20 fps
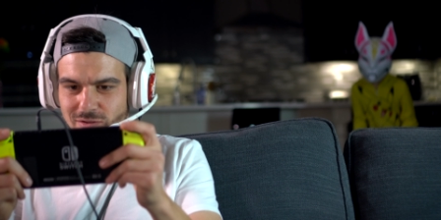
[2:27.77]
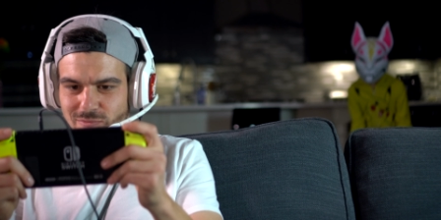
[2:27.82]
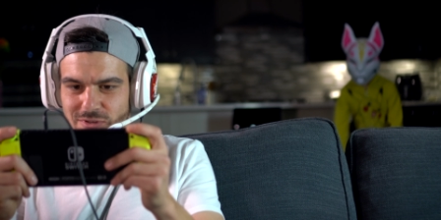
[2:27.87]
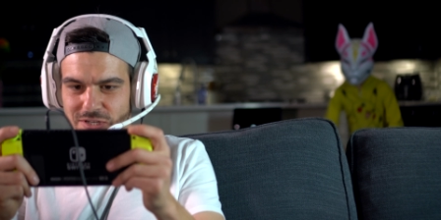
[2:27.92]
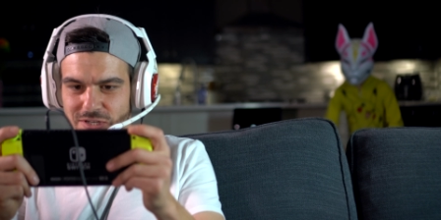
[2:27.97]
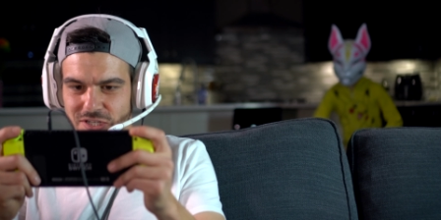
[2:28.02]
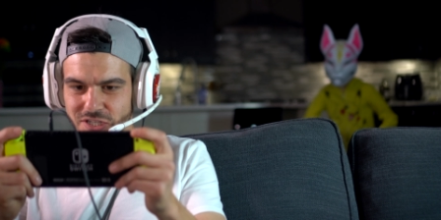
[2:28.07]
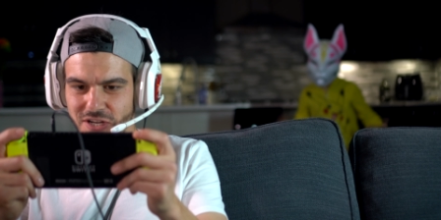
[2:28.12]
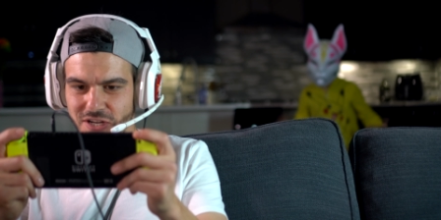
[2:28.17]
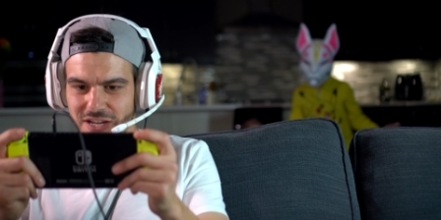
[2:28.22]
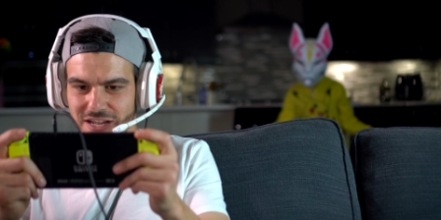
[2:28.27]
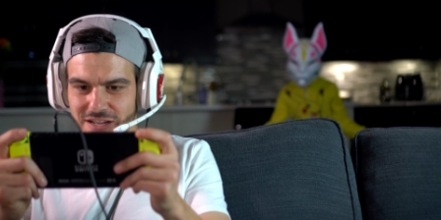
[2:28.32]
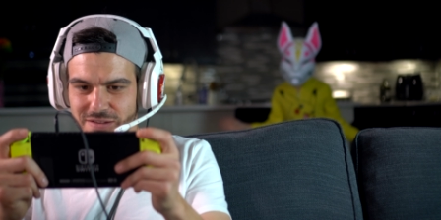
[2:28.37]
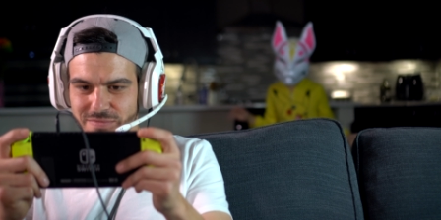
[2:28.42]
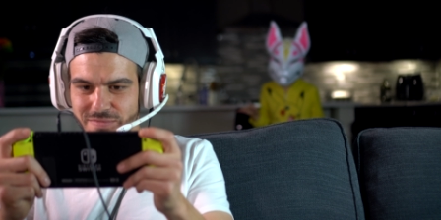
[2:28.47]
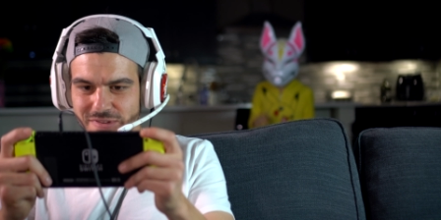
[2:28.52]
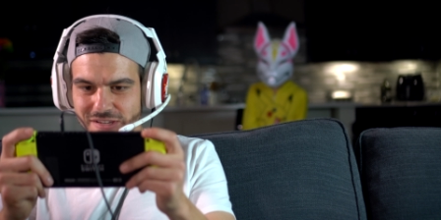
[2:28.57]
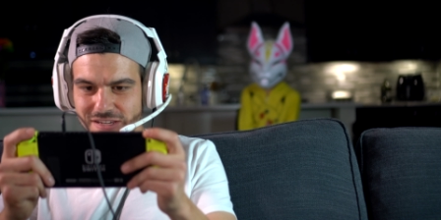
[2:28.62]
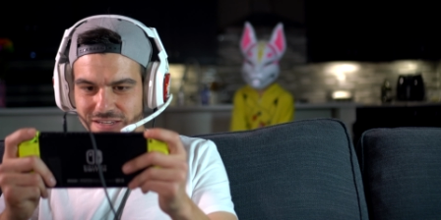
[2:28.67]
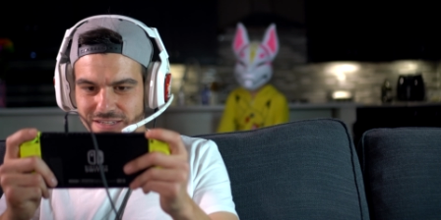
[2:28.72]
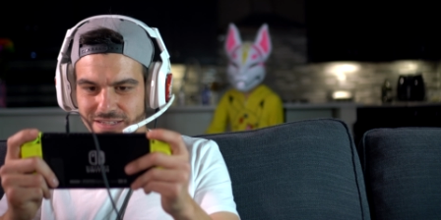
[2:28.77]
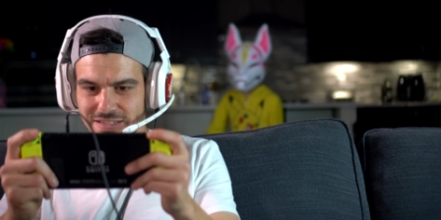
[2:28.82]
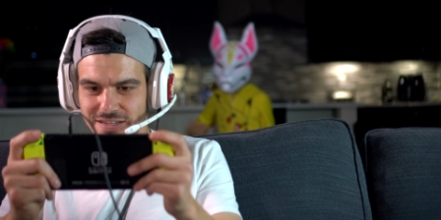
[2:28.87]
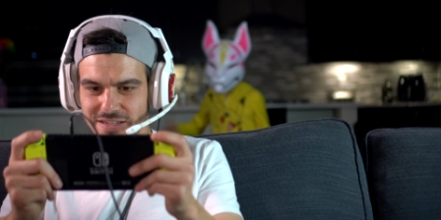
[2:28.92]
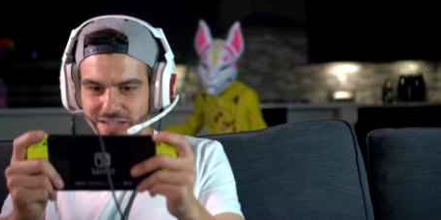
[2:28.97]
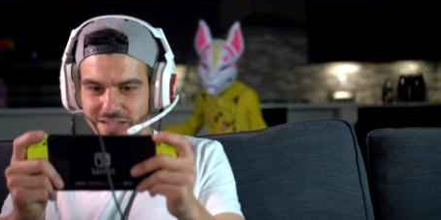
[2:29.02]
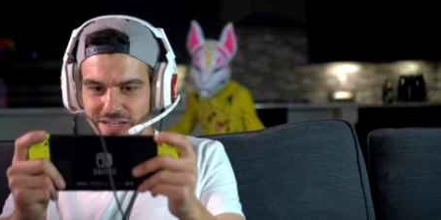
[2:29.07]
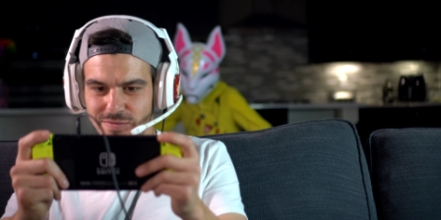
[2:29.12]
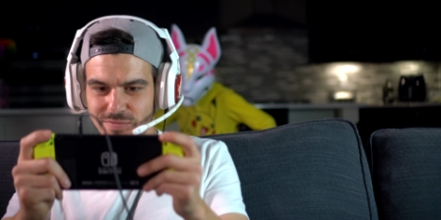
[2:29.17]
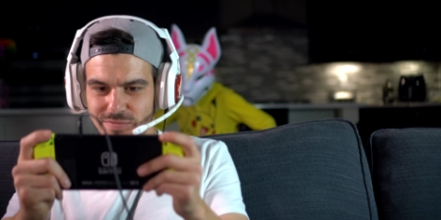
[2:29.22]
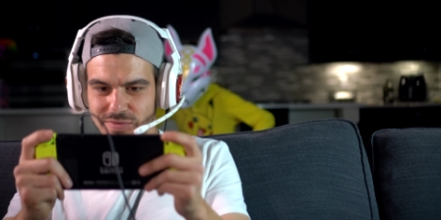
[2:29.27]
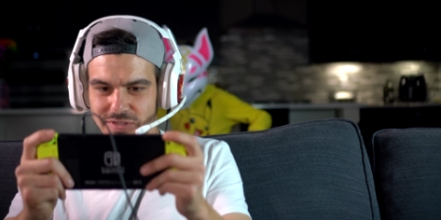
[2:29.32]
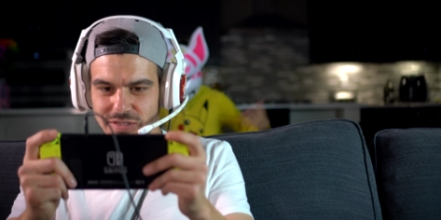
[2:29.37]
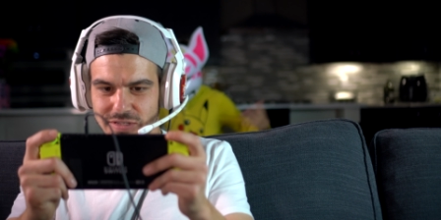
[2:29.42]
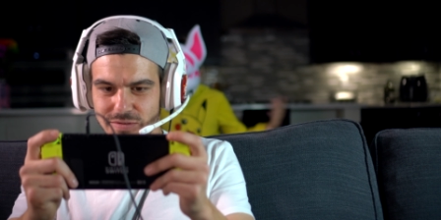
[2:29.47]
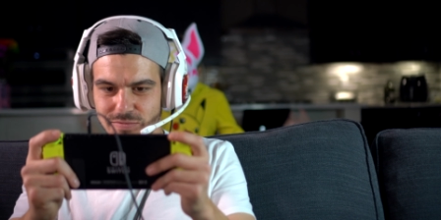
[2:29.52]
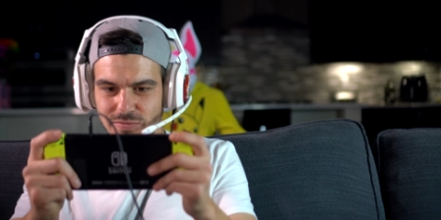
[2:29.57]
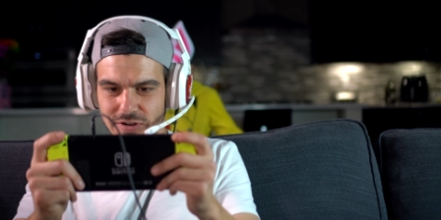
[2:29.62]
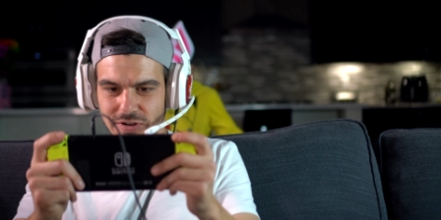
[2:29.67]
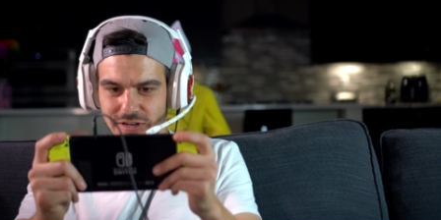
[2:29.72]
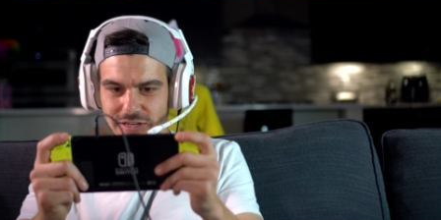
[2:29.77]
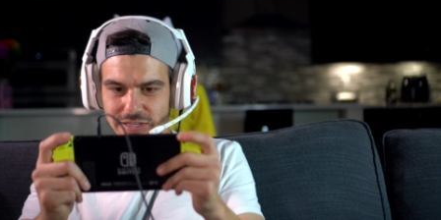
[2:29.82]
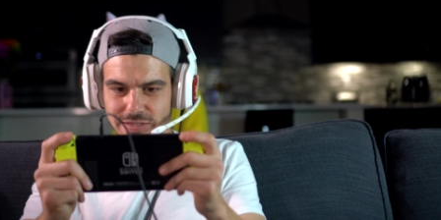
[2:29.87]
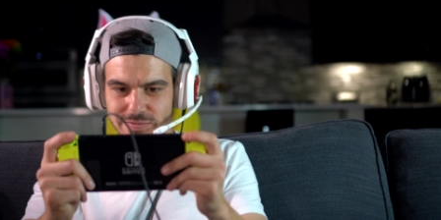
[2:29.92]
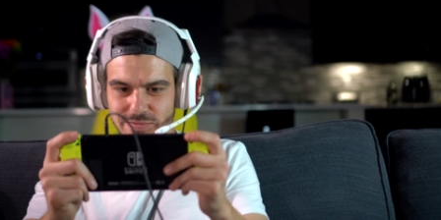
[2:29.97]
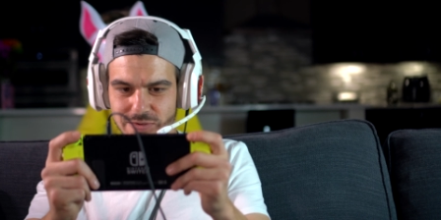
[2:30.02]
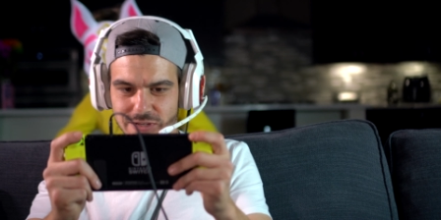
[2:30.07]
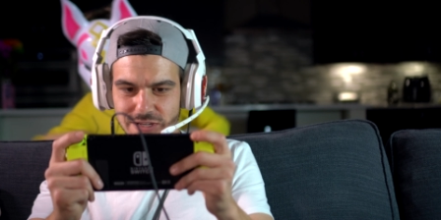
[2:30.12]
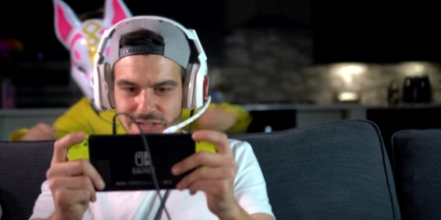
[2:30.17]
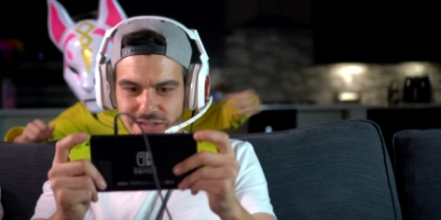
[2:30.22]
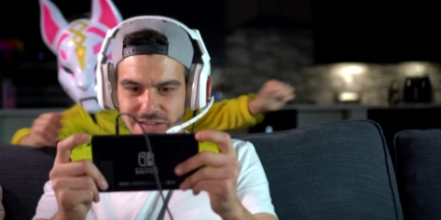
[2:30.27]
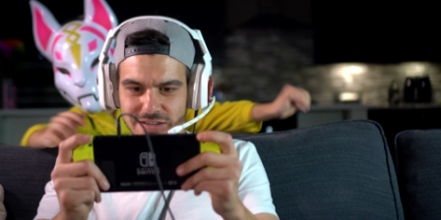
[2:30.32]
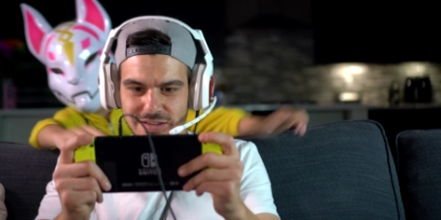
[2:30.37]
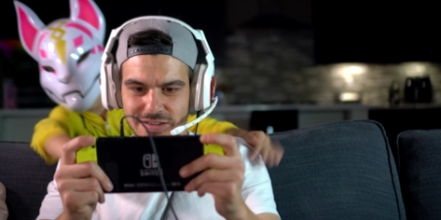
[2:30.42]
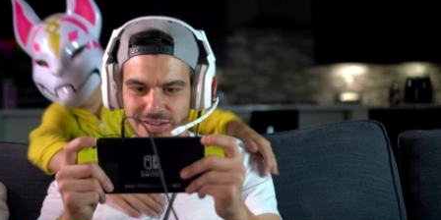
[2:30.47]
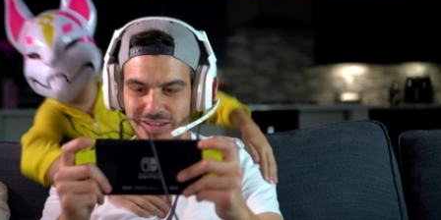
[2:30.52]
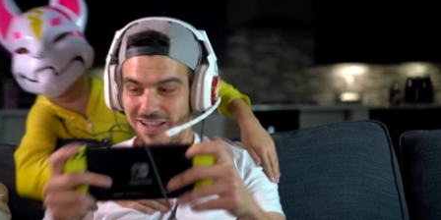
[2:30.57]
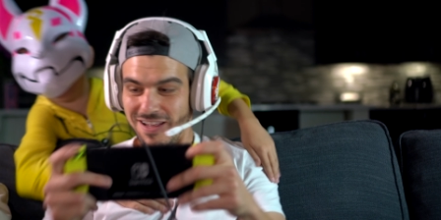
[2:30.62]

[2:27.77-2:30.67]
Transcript: and someone comes into my room to ask me something, and I just